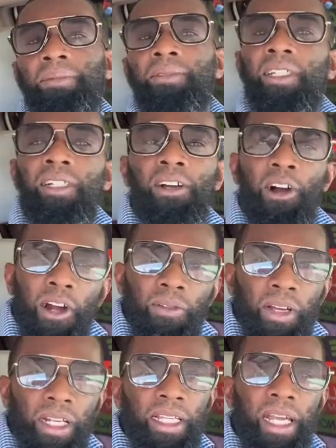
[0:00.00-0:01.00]
tier
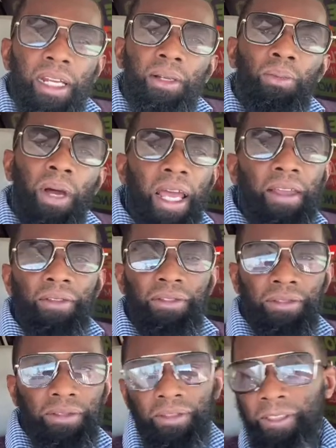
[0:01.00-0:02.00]
already got a wife
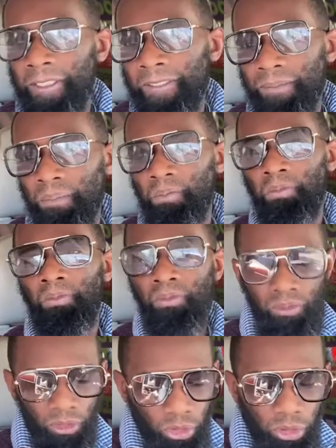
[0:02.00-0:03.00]

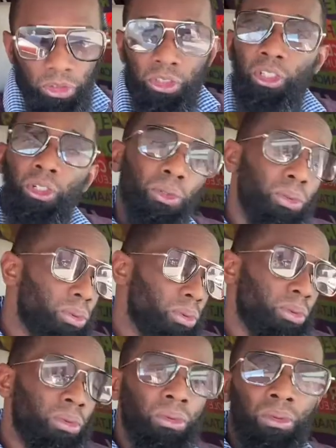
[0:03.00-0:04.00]
or two.
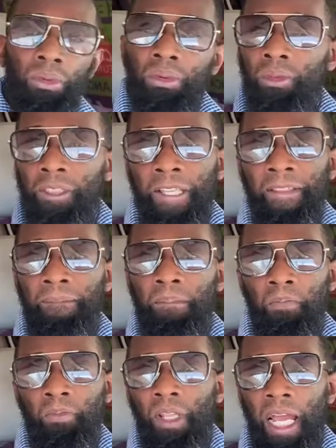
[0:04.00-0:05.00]

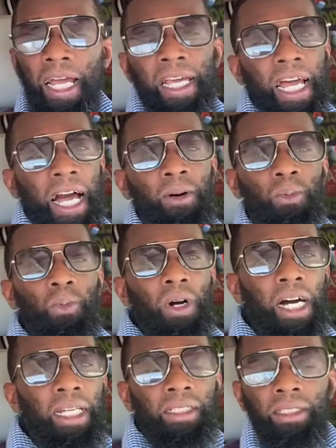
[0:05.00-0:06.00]
I got
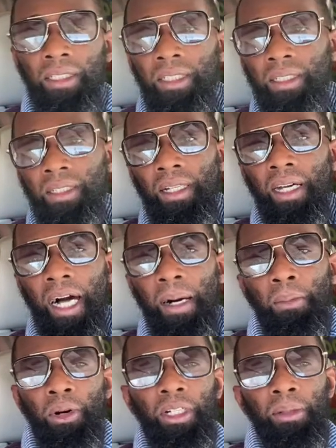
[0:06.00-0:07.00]
one. I'm
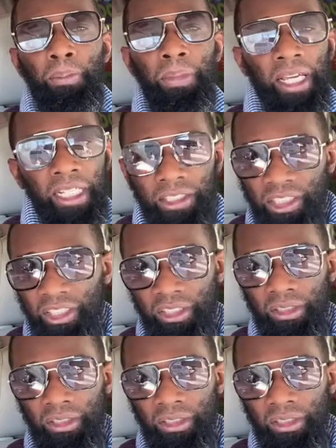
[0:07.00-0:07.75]
on a bitch.